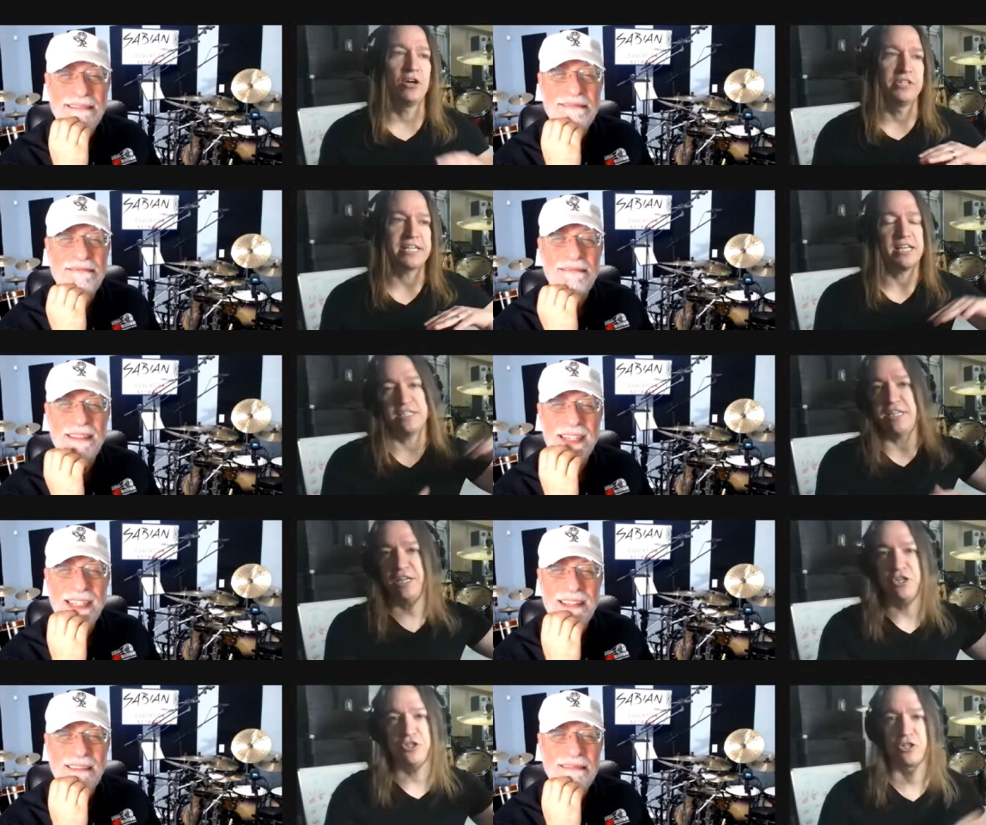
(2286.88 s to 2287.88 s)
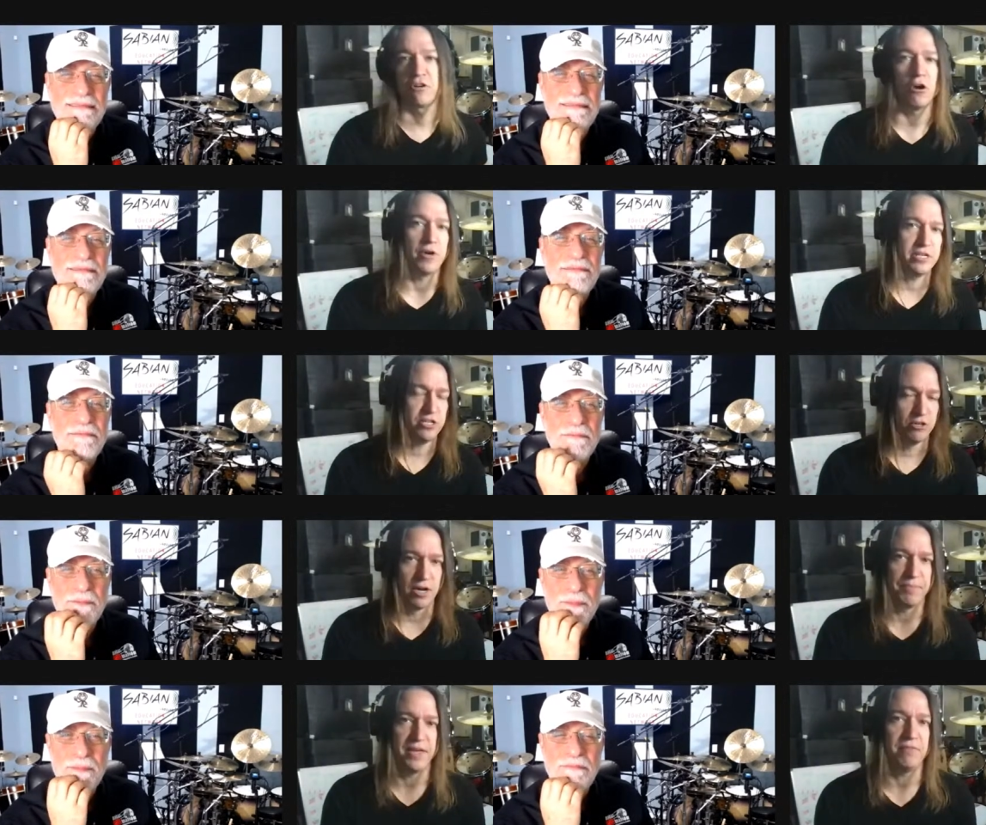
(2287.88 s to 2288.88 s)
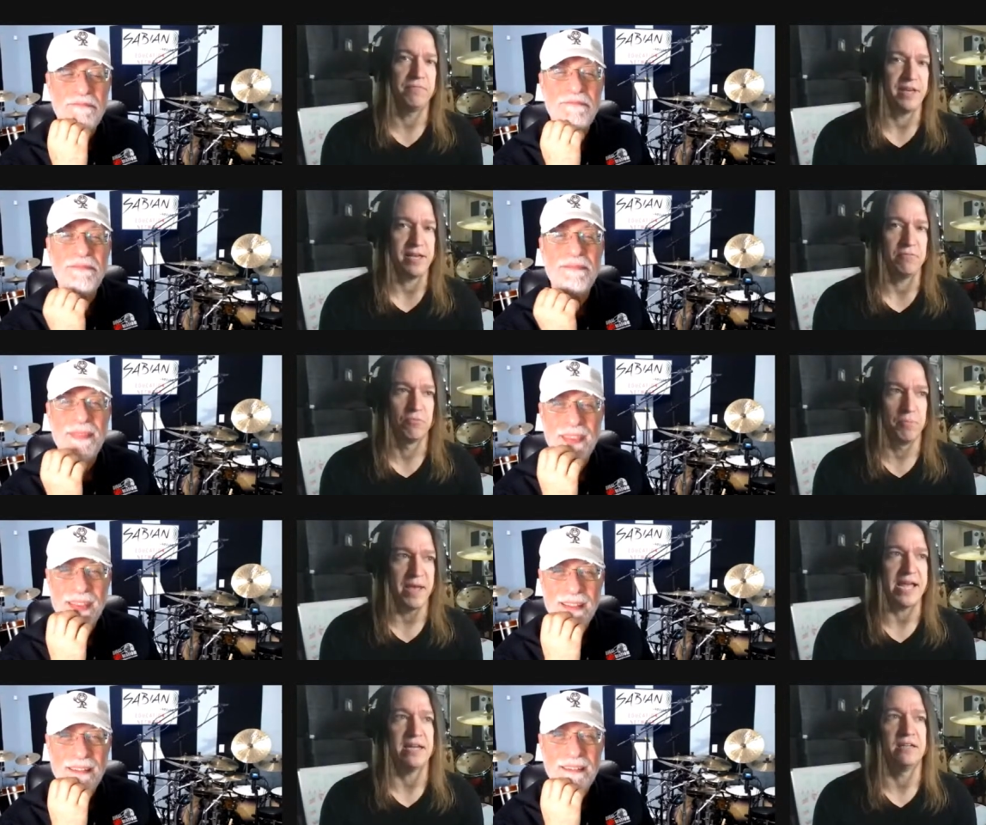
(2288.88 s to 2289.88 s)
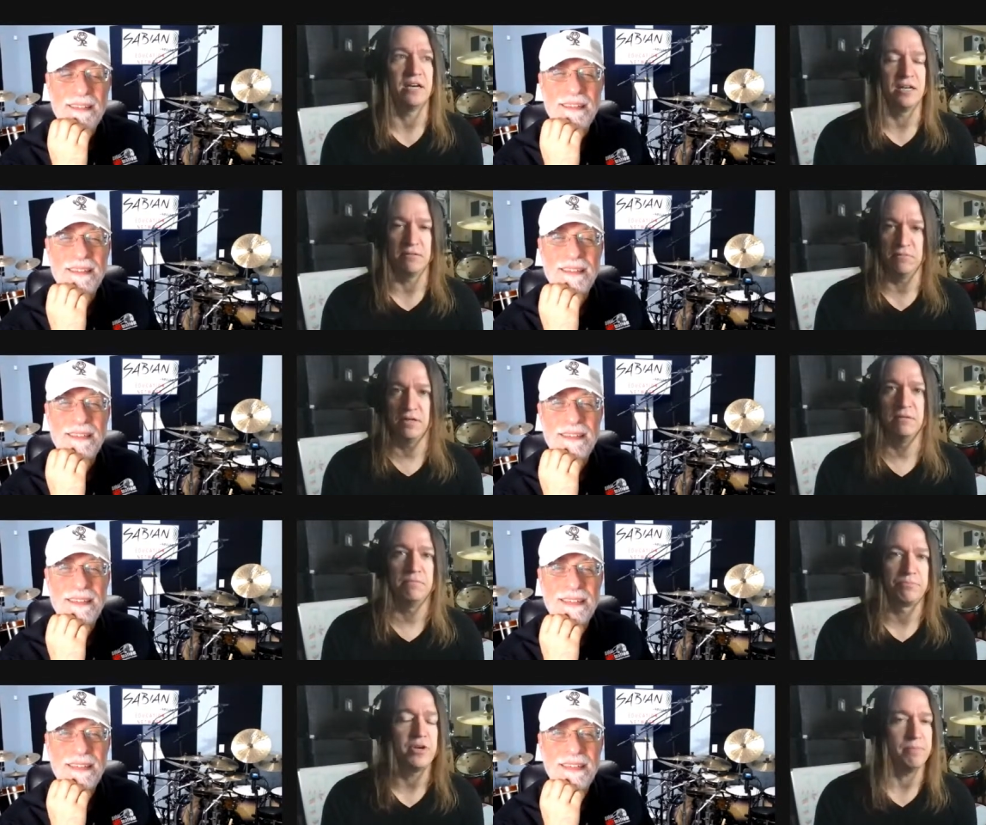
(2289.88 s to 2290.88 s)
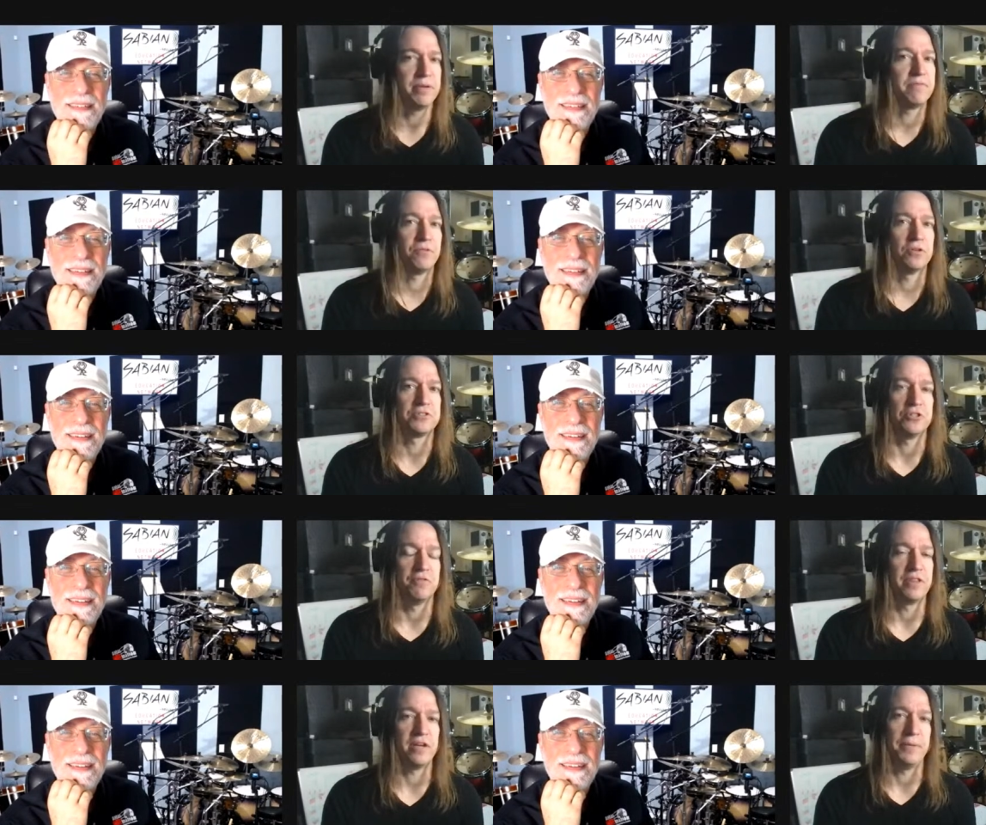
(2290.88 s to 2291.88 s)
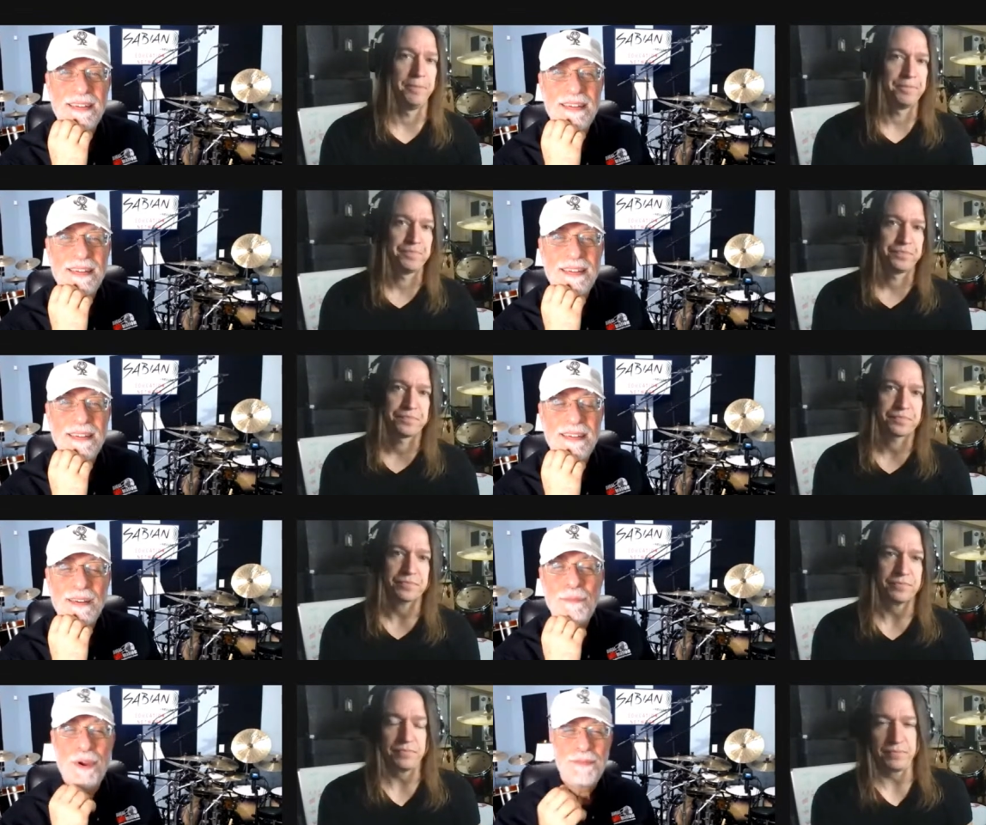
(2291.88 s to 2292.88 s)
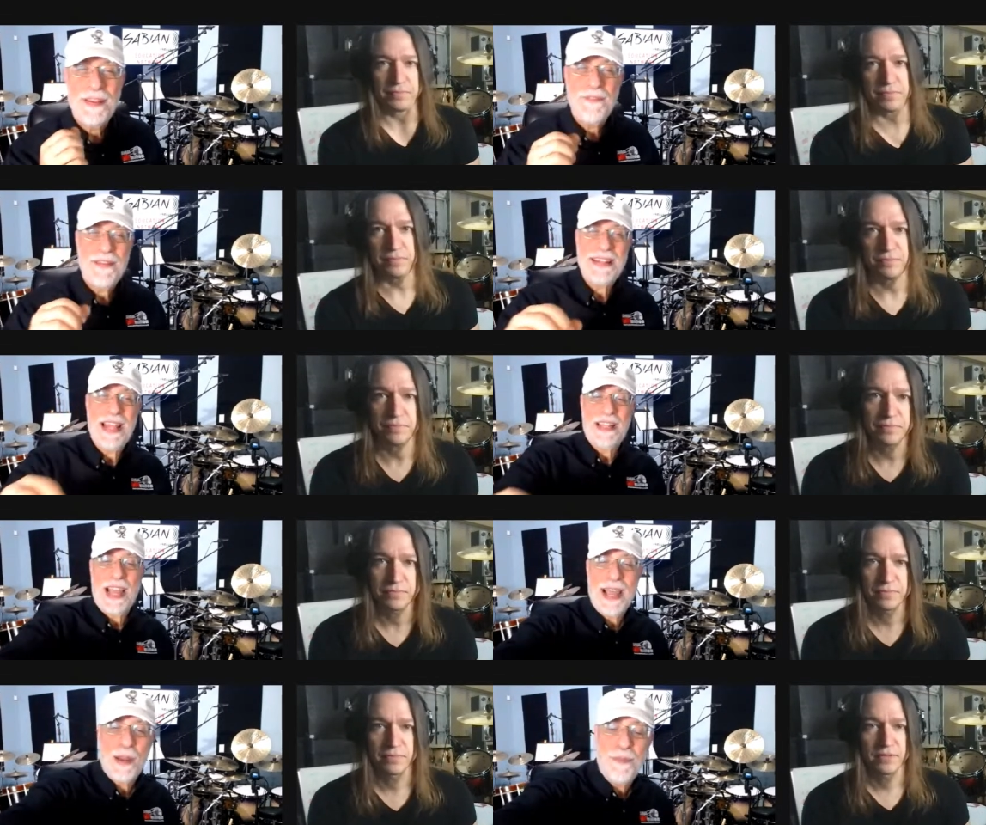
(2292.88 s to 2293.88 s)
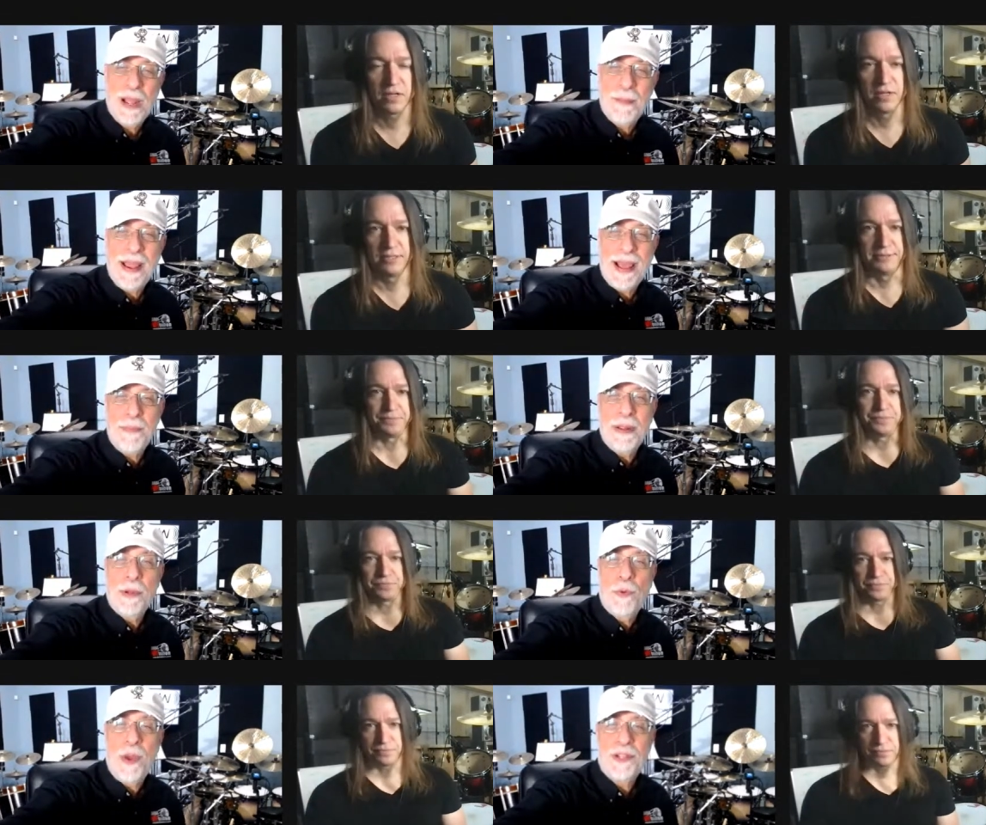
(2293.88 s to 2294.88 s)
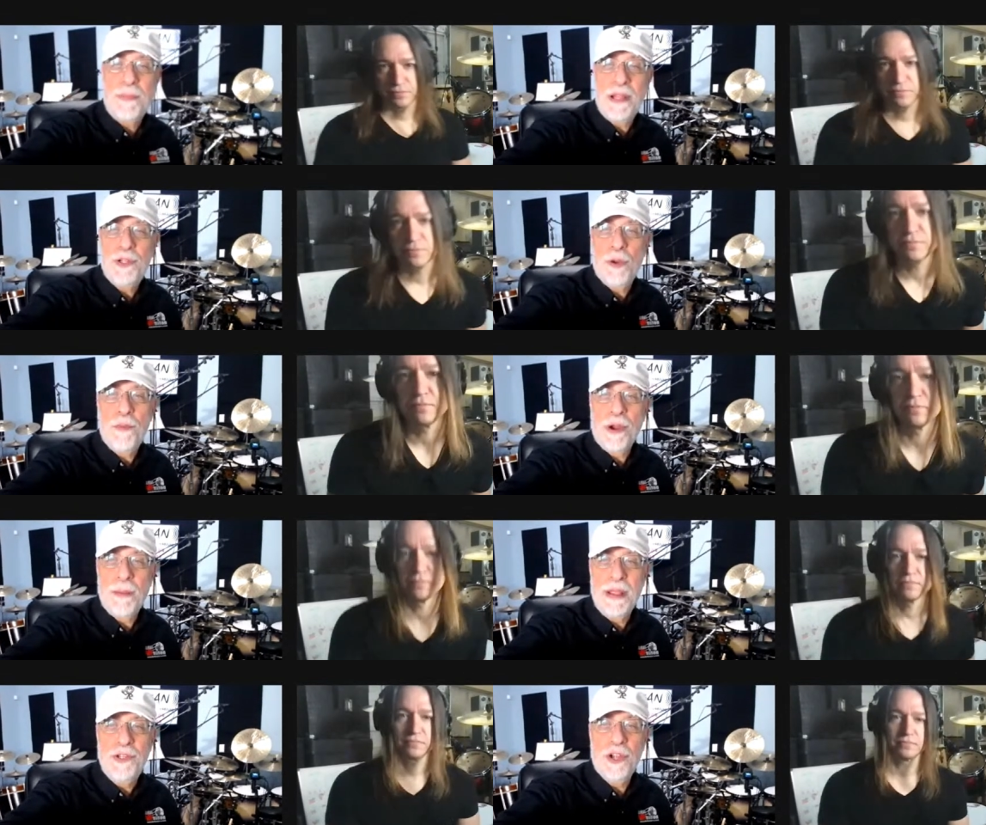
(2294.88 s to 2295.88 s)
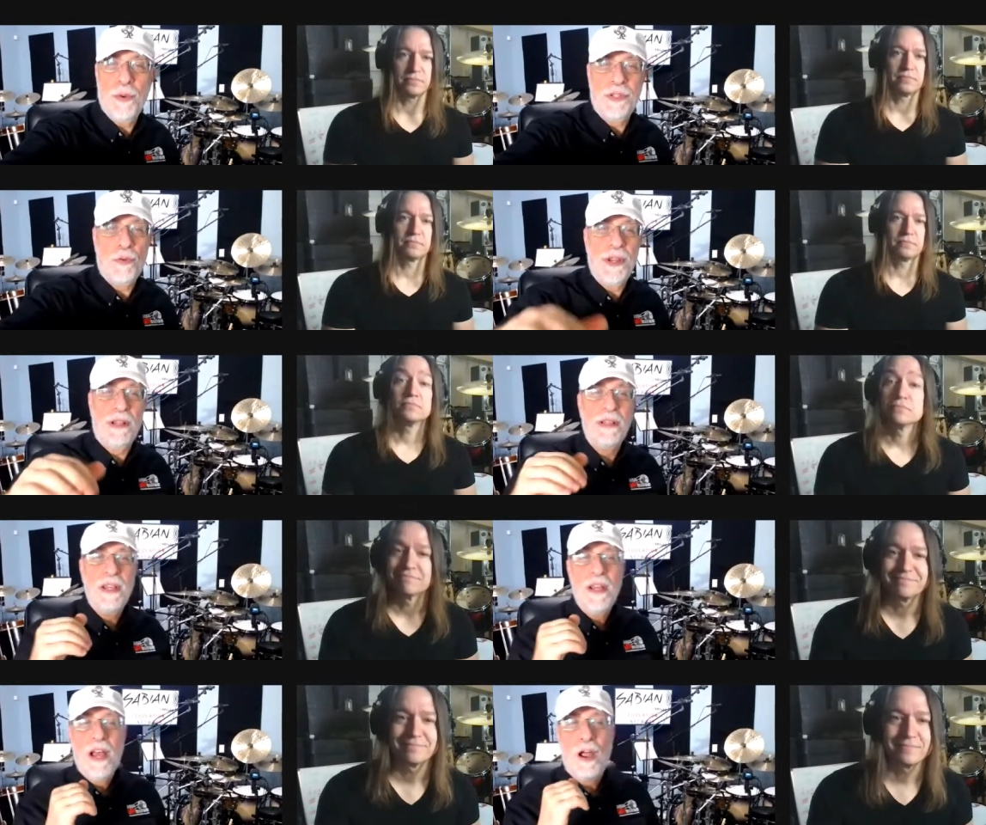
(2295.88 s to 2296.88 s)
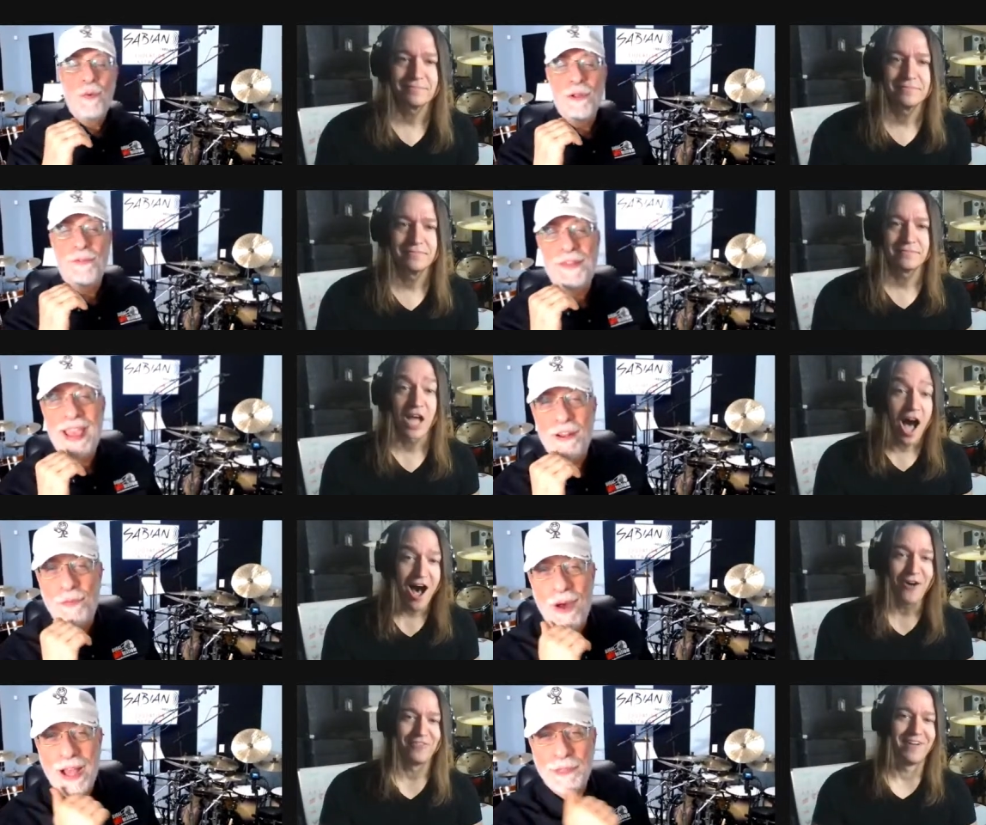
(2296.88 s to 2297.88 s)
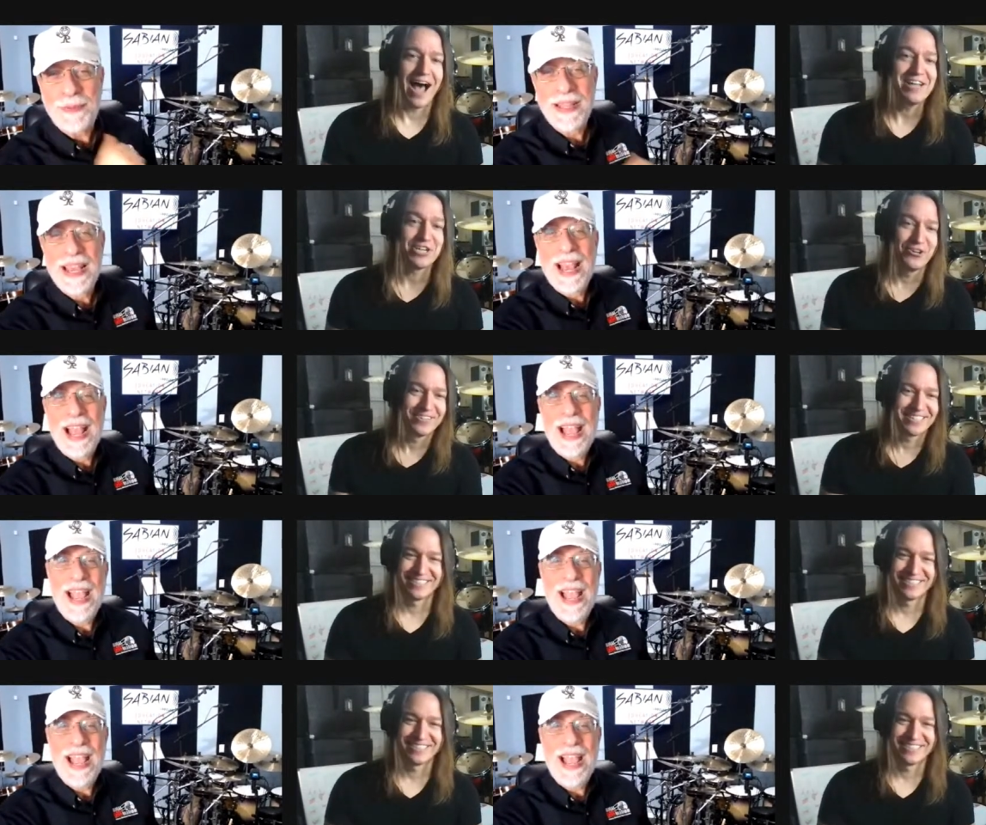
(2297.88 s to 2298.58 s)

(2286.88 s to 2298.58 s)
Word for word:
Speaker 1: it mm-hmm. only continued to grow in Europe. They they remain a, a pretty big force over there.
Speaker 2: Boy, fantastic! I got to bring up I got to bring up a question by Joe and Joe is a real a real fan of oh, Wasp. Hi, Joe.